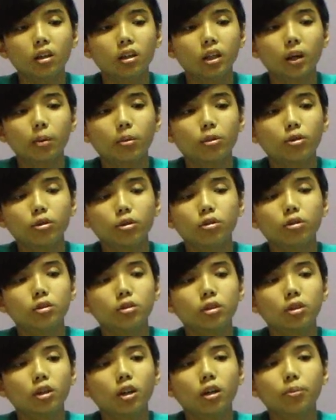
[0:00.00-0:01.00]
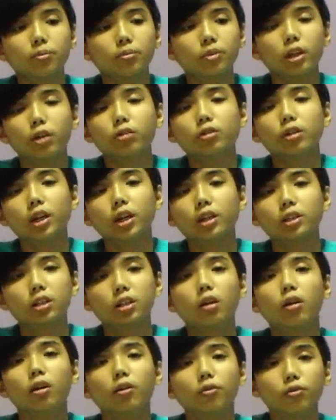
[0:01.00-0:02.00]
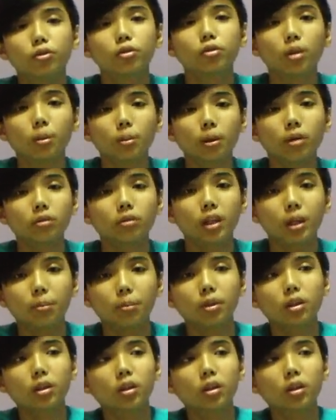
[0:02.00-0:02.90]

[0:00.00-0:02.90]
Yeah, I'm going to tell you guys how I feel about them.